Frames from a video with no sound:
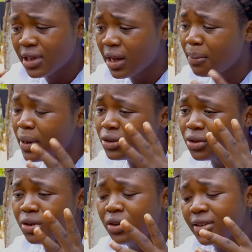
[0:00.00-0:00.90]
to
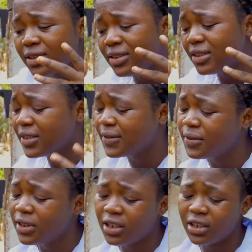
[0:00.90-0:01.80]
abandon us in this
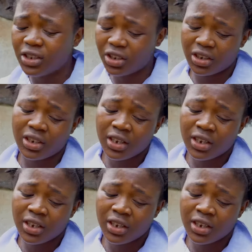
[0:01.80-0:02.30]
village.